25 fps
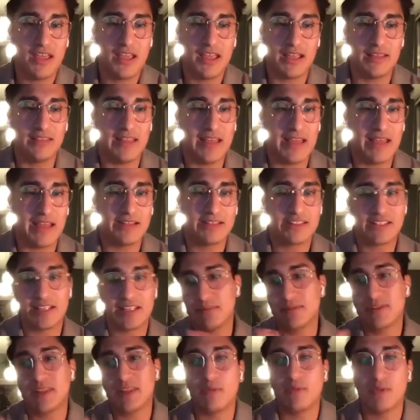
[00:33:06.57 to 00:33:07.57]
And then
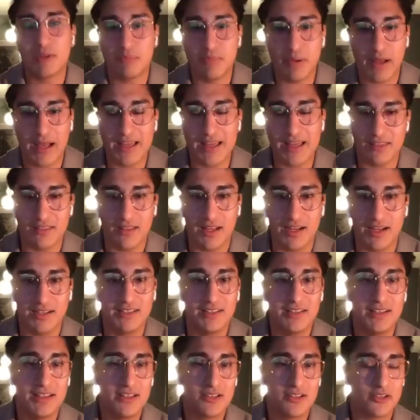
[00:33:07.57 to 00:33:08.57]
same thing with Python.
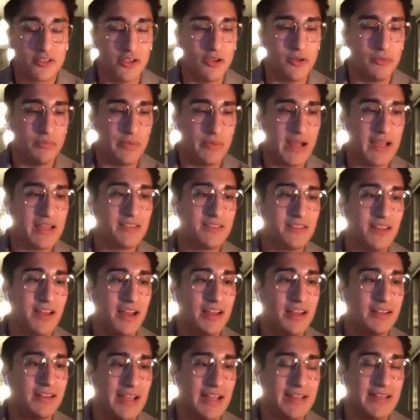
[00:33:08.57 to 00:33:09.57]
So
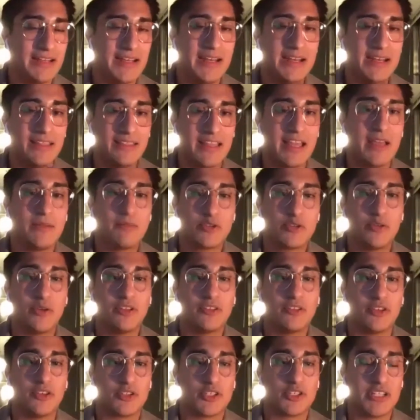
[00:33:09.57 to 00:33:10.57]
Python, I needed them to
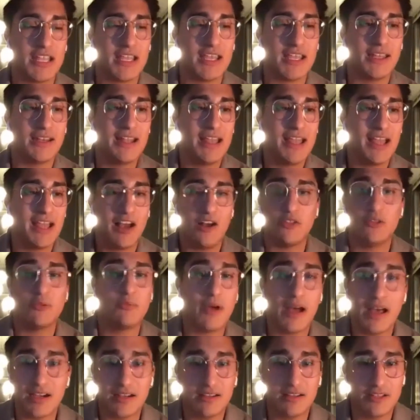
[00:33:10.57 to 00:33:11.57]
understand how the
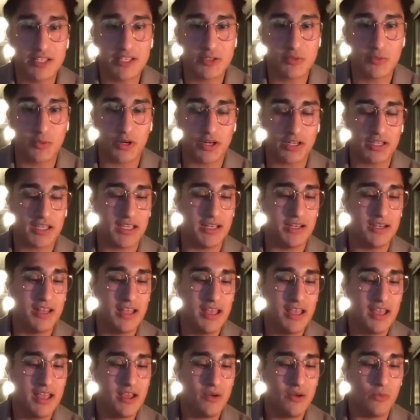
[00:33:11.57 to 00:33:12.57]
model is working,
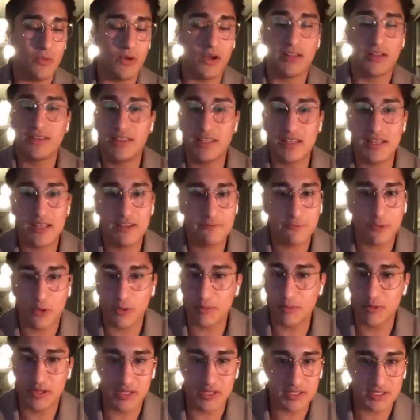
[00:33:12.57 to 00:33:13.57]
what the
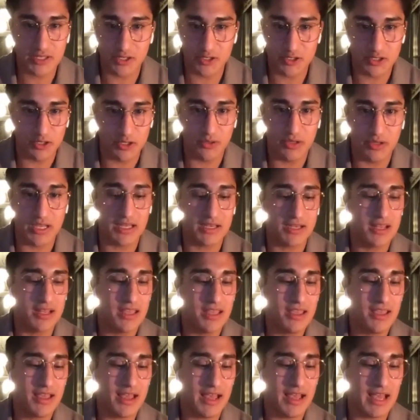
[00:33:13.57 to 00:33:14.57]
formulas are doing,
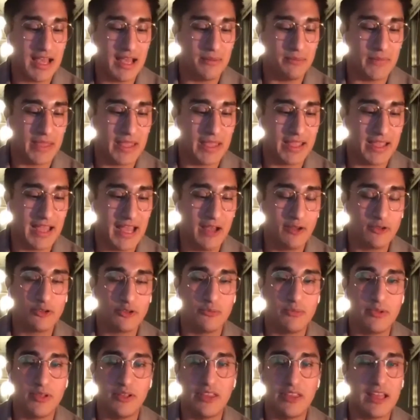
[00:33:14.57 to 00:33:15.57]
and how
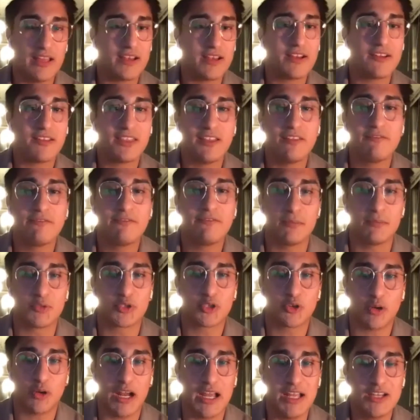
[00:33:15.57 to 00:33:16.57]
to build anything from
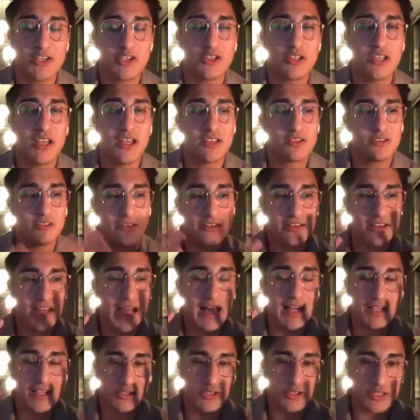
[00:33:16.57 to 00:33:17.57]
scratch. So the
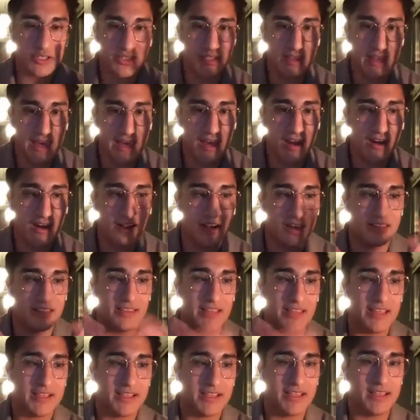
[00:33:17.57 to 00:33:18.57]
knowledge is there
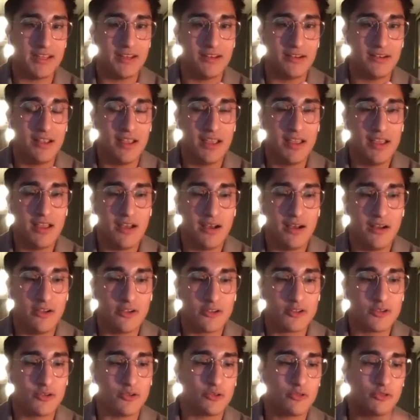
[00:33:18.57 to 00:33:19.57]
and they can
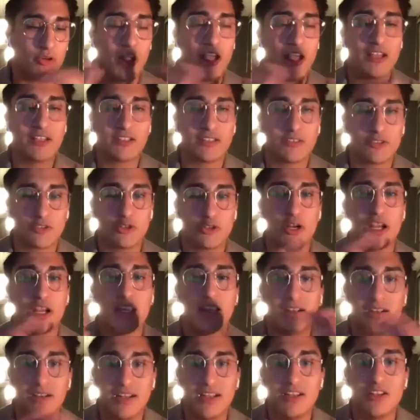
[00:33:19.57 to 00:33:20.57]
also
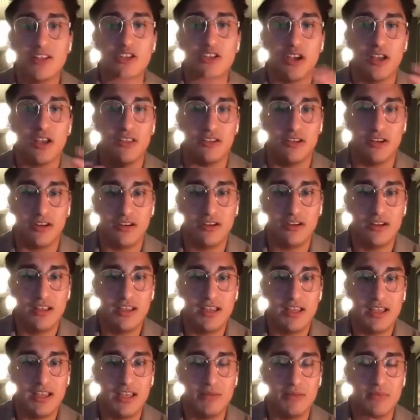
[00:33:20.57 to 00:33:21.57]
cross-train each other
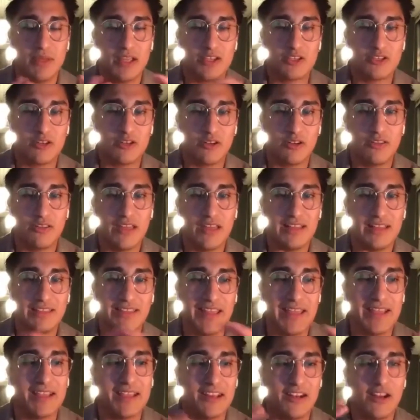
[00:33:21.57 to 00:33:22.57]
and make sure that
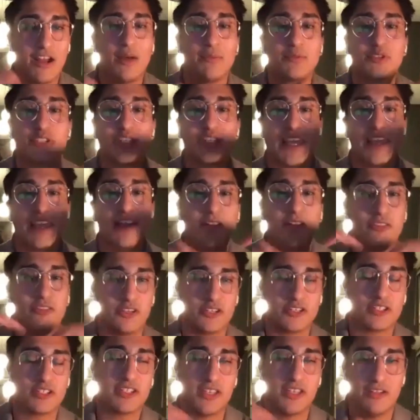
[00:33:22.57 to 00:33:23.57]
they can upscale
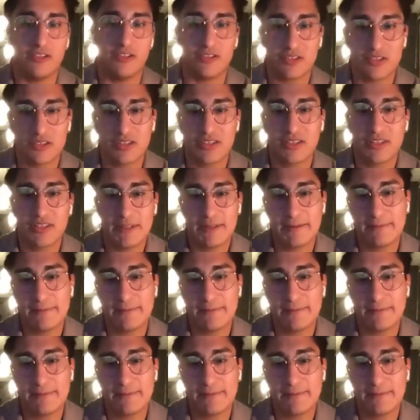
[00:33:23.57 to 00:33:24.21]
their skills.